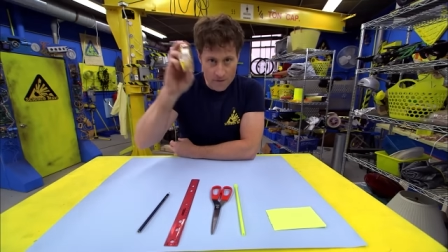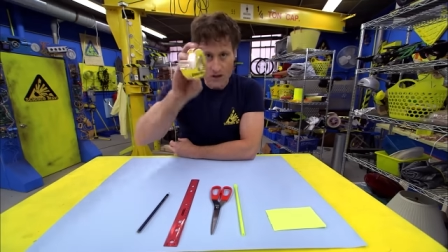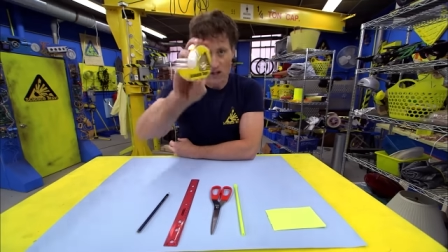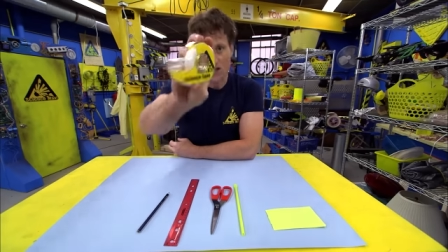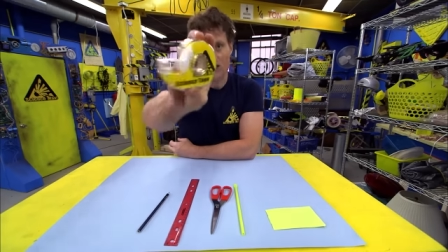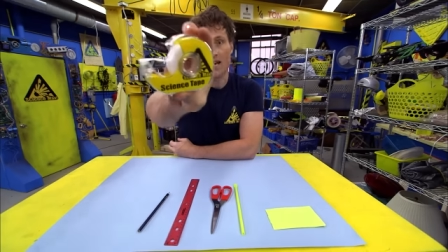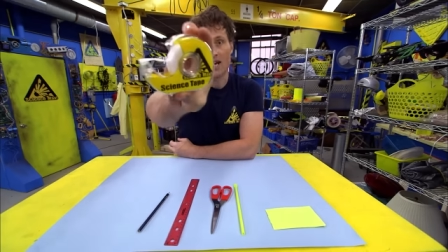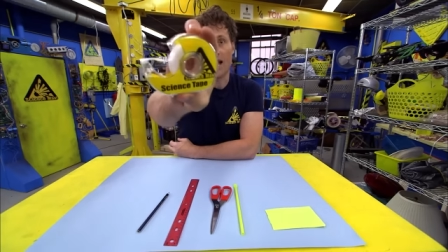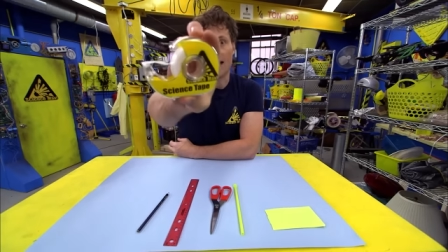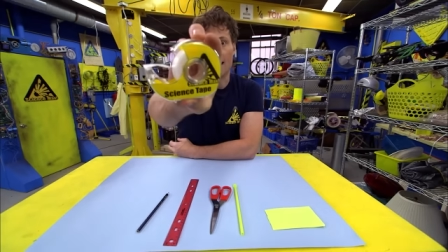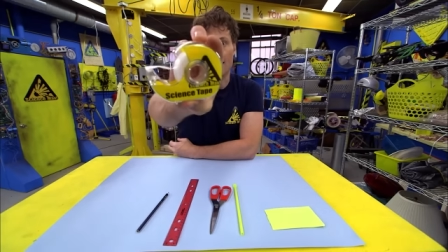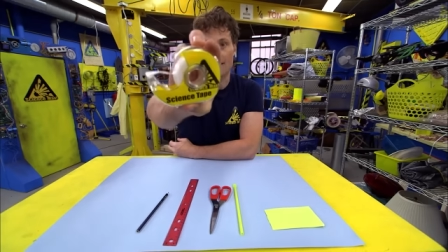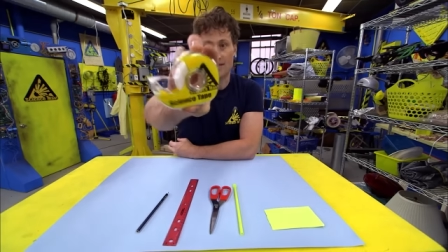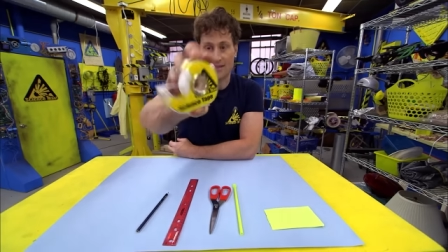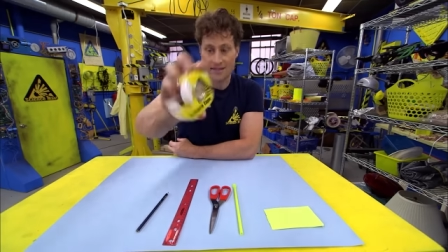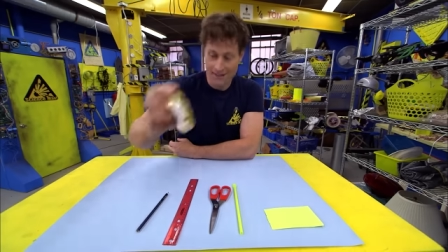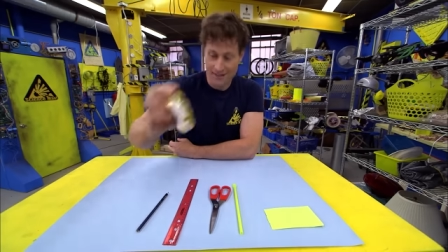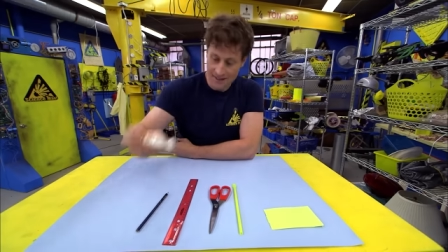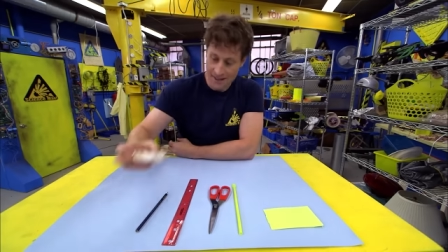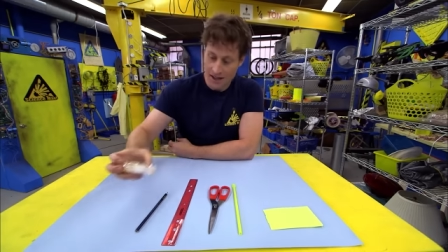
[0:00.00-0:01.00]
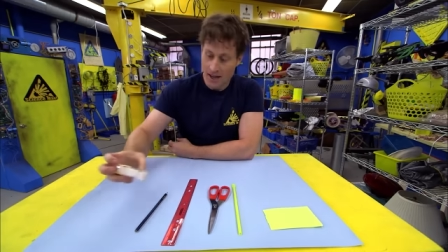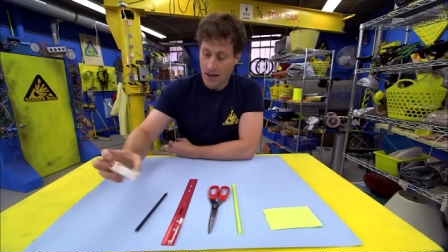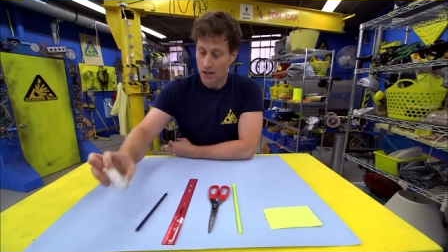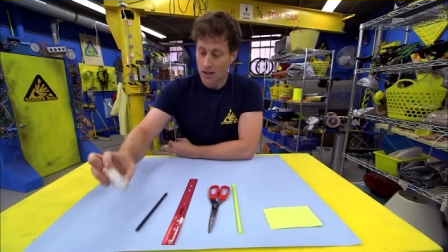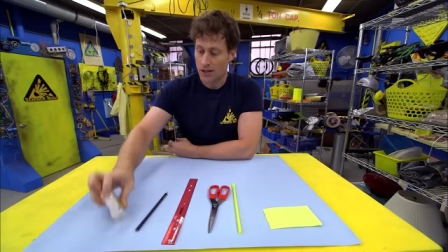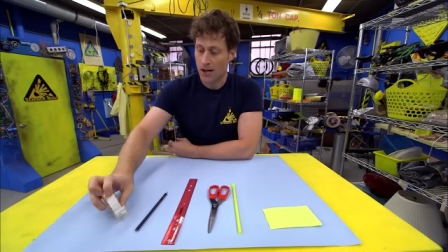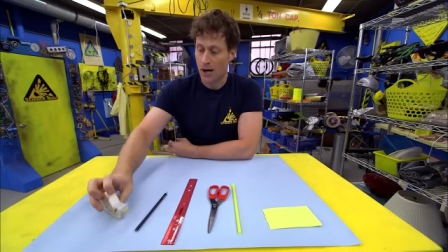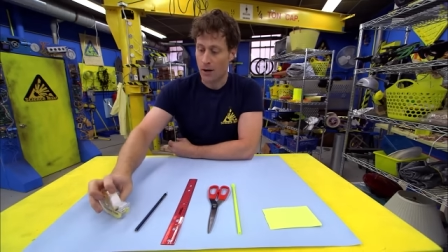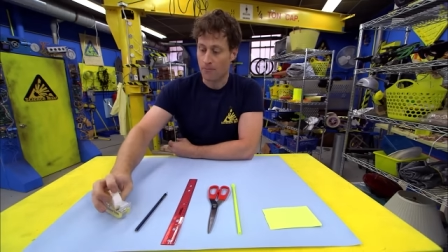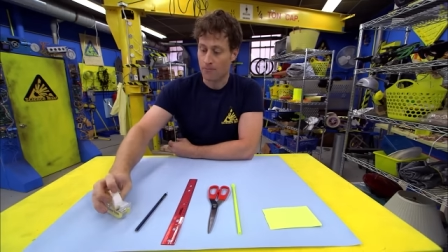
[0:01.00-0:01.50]
for science.
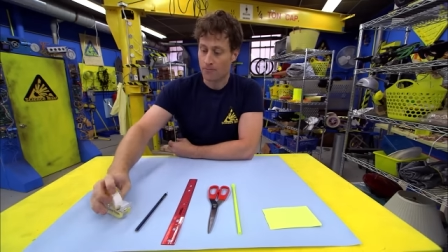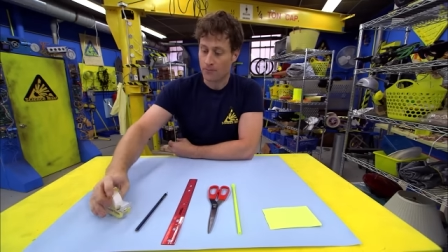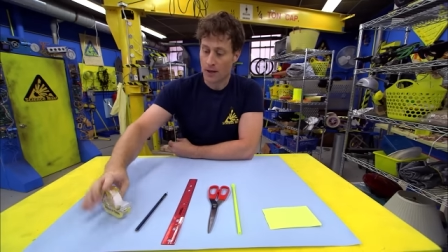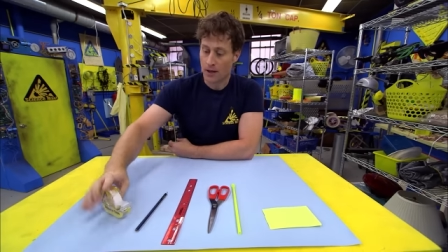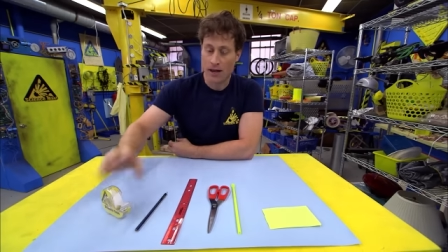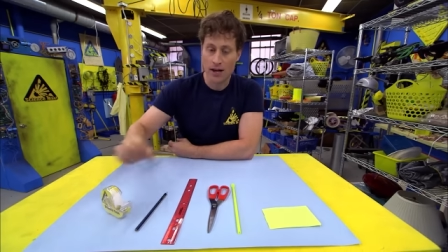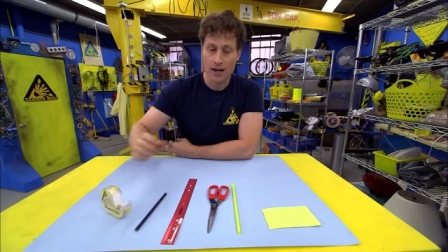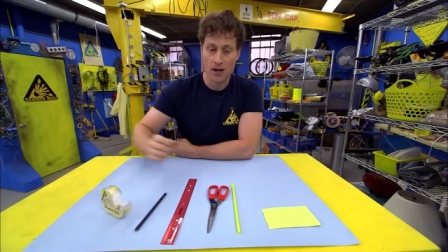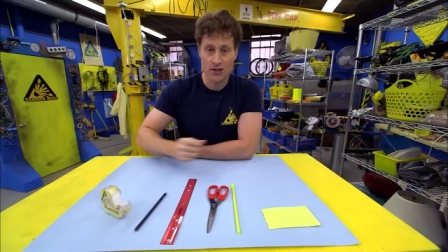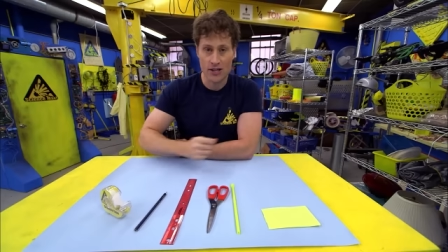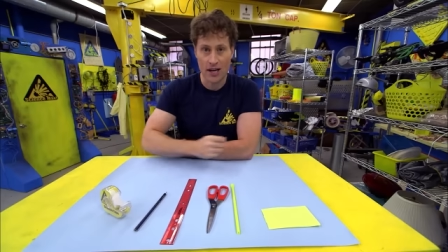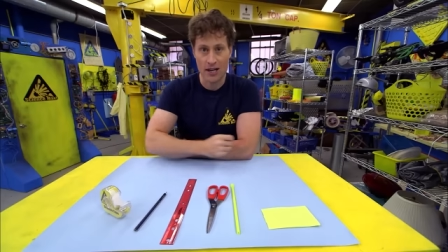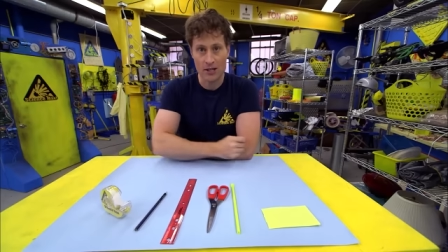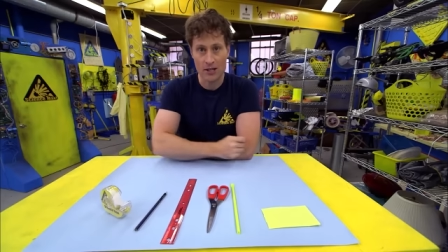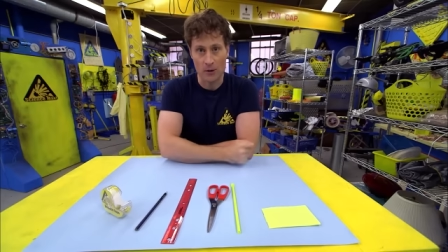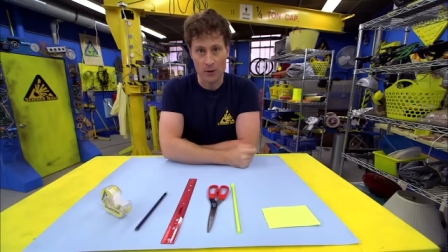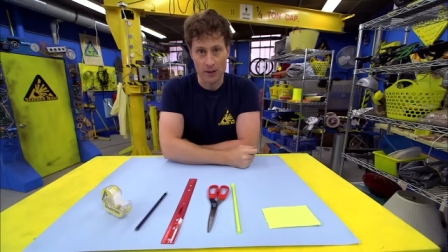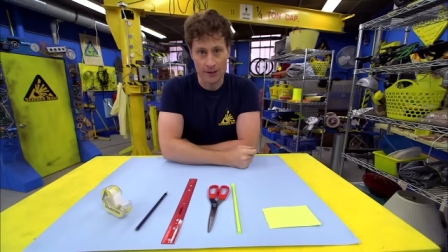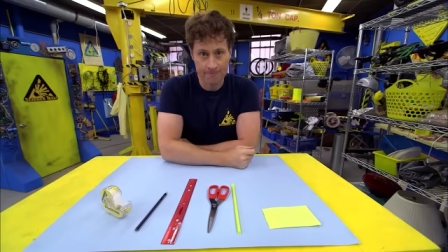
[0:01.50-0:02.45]
So, here's how you do